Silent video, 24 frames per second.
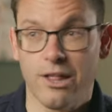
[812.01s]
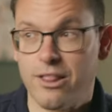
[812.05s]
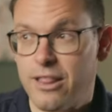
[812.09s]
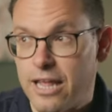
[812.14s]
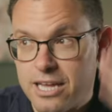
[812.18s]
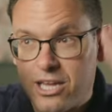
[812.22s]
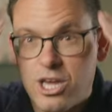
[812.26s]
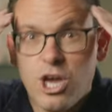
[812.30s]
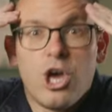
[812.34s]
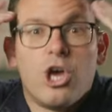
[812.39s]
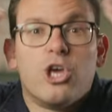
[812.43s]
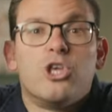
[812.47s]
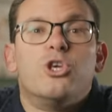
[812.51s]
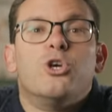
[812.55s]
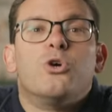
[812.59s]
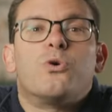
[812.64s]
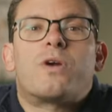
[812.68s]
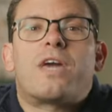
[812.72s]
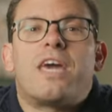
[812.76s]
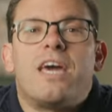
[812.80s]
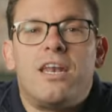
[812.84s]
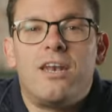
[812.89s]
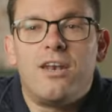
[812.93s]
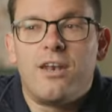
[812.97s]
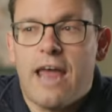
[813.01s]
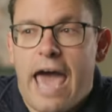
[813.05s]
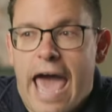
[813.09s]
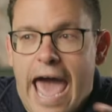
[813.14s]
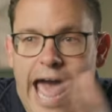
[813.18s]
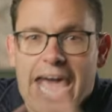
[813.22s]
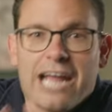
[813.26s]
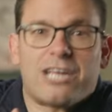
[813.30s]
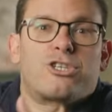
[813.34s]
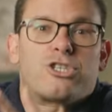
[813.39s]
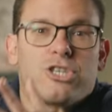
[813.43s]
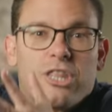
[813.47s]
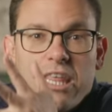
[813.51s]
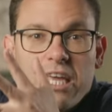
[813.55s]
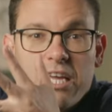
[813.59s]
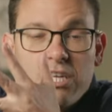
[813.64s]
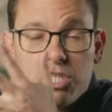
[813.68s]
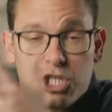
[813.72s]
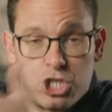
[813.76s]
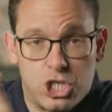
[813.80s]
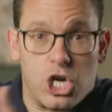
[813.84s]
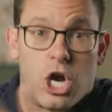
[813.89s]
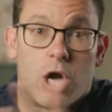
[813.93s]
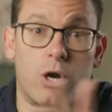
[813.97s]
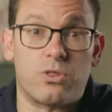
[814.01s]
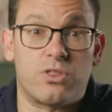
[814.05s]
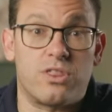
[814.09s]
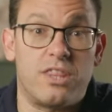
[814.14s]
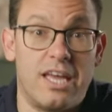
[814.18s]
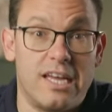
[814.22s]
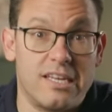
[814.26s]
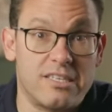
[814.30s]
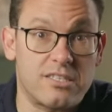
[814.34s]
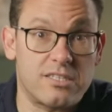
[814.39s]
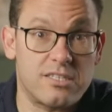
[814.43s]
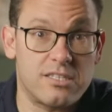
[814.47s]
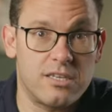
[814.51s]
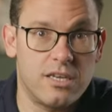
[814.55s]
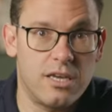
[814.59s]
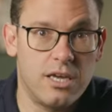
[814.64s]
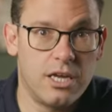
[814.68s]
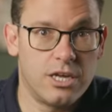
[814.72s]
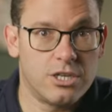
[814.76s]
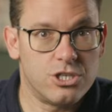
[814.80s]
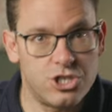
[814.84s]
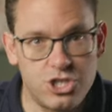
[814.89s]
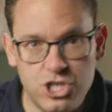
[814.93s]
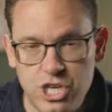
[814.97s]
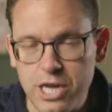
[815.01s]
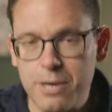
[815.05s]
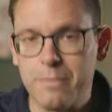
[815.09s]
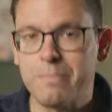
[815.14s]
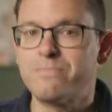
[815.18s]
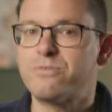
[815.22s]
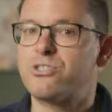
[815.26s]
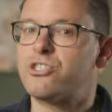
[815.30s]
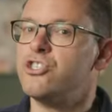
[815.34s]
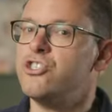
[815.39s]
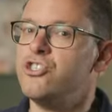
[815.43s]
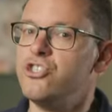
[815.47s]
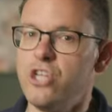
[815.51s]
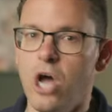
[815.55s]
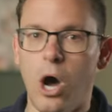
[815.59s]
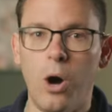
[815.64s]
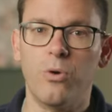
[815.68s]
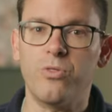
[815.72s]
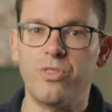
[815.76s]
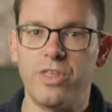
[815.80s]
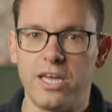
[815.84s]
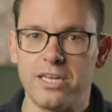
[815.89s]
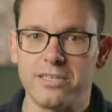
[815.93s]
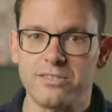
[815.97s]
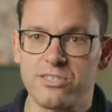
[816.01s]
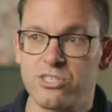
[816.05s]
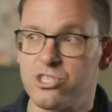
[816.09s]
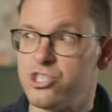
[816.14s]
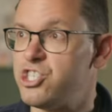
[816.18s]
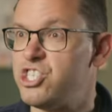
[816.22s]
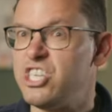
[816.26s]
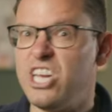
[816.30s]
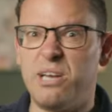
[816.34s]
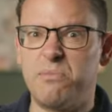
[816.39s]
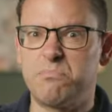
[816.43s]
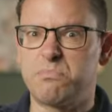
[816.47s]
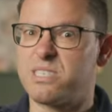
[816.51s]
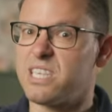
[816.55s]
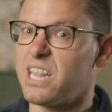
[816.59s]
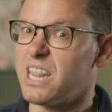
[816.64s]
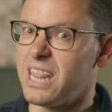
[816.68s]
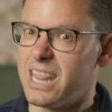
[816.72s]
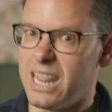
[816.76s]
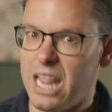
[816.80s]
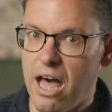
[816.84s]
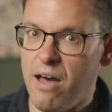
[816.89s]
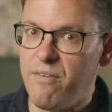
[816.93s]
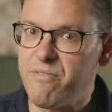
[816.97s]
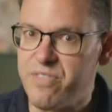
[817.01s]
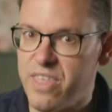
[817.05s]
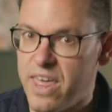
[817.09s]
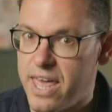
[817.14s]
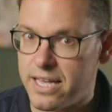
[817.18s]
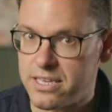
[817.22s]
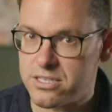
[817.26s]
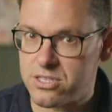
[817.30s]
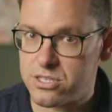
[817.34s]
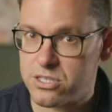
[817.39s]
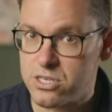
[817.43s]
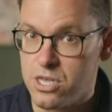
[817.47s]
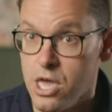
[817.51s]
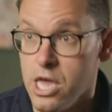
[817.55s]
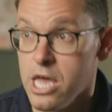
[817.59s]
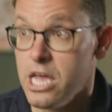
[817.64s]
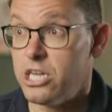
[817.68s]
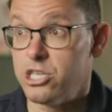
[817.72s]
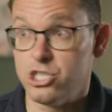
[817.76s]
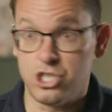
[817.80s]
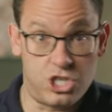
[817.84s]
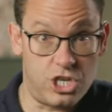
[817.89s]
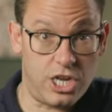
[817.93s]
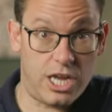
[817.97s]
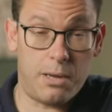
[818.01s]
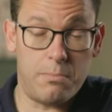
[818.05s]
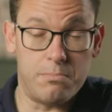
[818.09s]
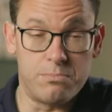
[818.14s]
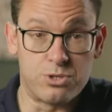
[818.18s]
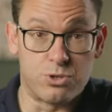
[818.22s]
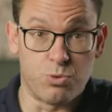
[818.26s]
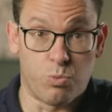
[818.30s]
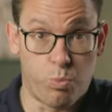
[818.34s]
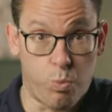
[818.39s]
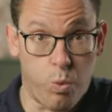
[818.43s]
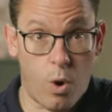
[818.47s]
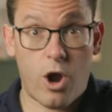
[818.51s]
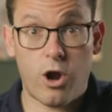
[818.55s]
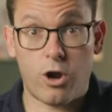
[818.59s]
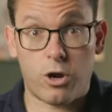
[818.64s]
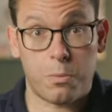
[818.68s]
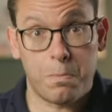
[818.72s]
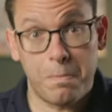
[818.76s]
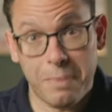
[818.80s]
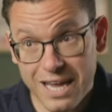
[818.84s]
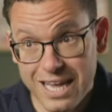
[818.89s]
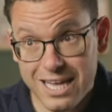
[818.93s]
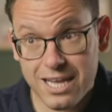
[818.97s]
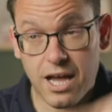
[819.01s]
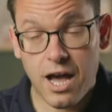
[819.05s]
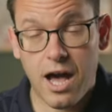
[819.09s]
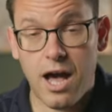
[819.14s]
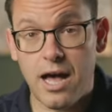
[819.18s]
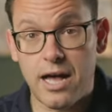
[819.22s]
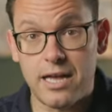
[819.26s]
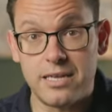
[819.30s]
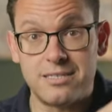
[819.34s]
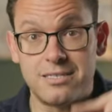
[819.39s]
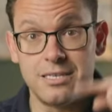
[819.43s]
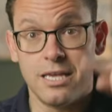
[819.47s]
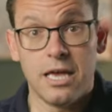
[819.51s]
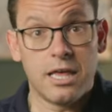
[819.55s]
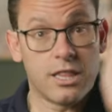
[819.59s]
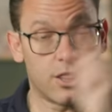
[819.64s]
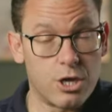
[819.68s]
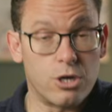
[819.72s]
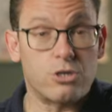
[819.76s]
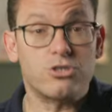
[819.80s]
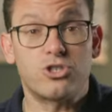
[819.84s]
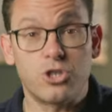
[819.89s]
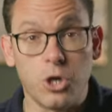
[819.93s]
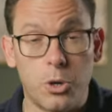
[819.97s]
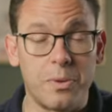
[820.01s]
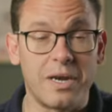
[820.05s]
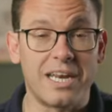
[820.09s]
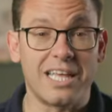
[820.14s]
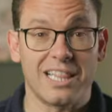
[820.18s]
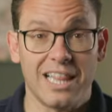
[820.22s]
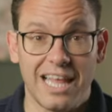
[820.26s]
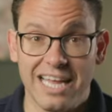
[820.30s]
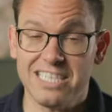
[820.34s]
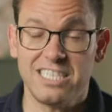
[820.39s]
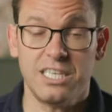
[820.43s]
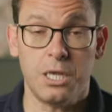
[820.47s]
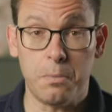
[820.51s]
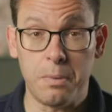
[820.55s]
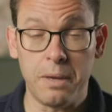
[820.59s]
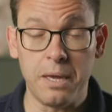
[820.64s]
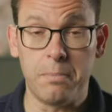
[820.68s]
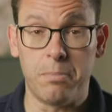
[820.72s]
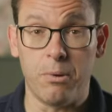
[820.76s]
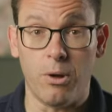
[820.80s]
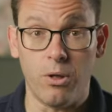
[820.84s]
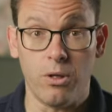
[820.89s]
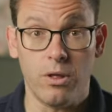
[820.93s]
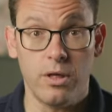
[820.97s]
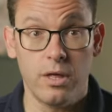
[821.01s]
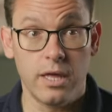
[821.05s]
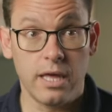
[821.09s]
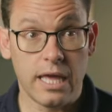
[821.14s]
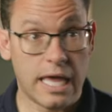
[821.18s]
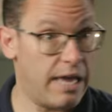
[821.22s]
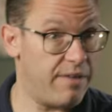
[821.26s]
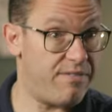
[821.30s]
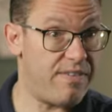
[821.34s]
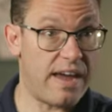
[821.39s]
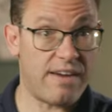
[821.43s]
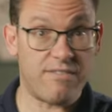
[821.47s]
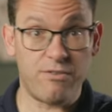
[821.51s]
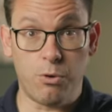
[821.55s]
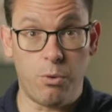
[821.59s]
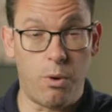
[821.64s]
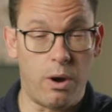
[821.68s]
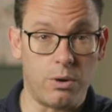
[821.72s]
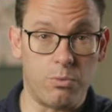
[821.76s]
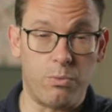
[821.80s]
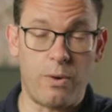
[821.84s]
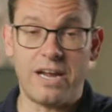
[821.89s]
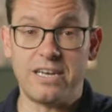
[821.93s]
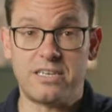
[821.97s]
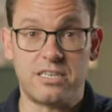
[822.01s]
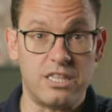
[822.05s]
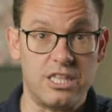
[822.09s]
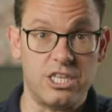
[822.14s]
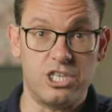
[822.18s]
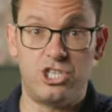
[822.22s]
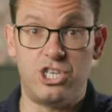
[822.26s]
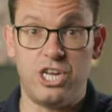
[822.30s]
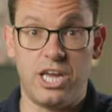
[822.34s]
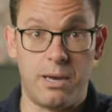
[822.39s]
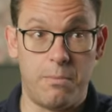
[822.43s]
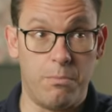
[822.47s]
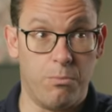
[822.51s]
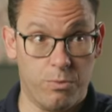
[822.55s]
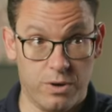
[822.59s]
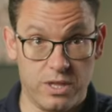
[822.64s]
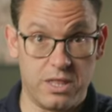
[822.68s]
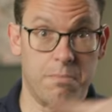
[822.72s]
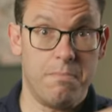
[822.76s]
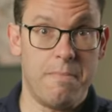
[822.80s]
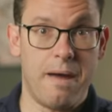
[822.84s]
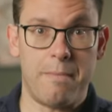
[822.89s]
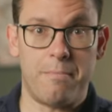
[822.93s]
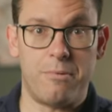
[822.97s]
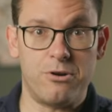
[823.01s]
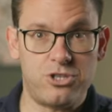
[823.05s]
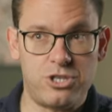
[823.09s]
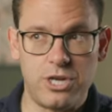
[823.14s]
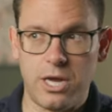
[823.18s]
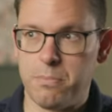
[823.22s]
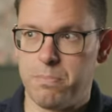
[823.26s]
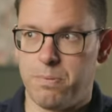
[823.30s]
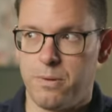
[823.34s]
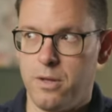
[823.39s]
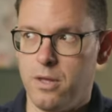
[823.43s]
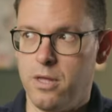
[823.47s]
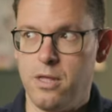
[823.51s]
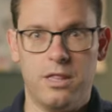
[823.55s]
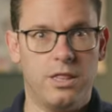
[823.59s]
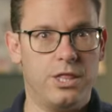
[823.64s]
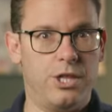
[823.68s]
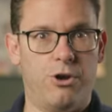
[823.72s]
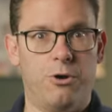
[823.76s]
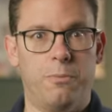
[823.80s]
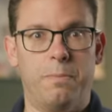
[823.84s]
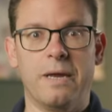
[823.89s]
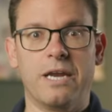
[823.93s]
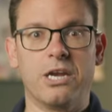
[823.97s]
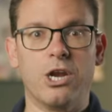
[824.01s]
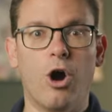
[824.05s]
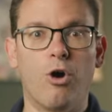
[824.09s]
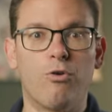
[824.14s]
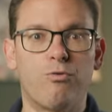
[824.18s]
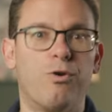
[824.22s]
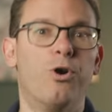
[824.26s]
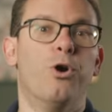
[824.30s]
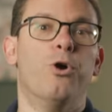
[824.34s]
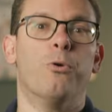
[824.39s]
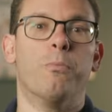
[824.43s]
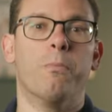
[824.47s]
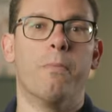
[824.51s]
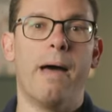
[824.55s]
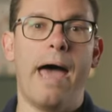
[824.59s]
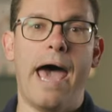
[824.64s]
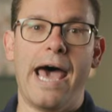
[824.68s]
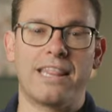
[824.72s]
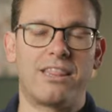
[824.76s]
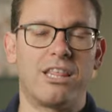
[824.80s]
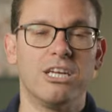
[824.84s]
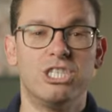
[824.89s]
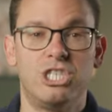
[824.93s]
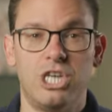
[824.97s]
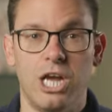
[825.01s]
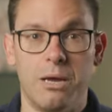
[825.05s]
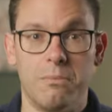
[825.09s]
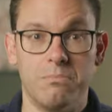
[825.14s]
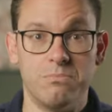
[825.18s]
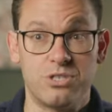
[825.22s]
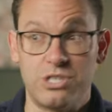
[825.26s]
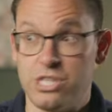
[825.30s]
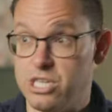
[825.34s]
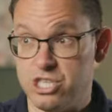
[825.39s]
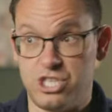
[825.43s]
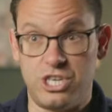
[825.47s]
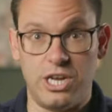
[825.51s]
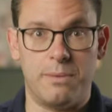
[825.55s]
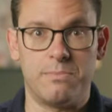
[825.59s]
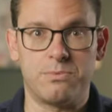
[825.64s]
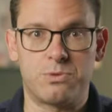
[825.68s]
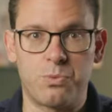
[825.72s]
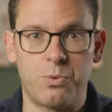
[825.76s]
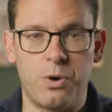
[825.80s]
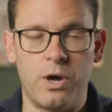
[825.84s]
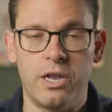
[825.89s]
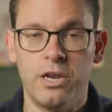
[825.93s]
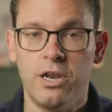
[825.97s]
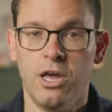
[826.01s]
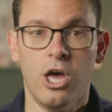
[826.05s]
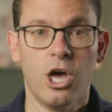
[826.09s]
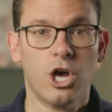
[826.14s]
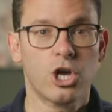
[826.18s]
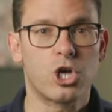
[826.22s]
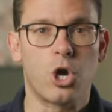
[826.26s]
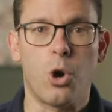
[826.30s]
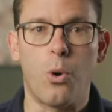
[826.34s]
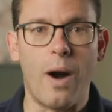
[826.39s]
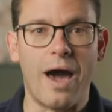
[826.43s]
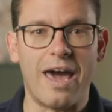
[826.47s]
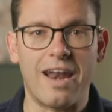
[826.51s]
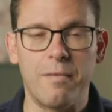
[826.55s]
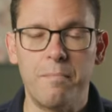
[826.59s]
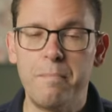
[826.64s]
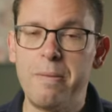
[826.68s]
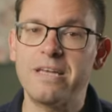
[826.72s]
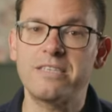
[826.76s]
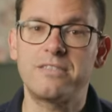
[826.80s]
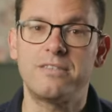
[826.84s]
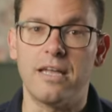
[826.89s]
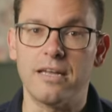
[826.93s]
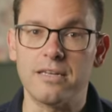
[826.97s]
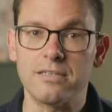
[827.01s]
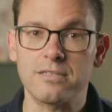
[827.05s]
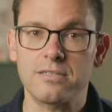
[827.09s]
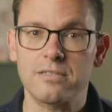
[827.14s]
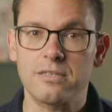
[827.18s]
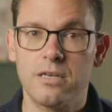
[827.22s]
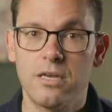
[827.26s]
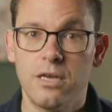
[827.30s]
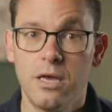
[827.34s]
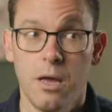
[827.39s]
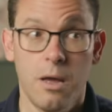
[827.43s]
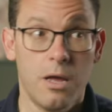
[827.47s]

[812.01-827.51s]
Like, you can actually chart this. Gyms know this. Gyms love this. Gyms work because there's so many lazy people. If everyone went to the gym with a membership, there'd be no room at the gyms. The gyms would go out of business.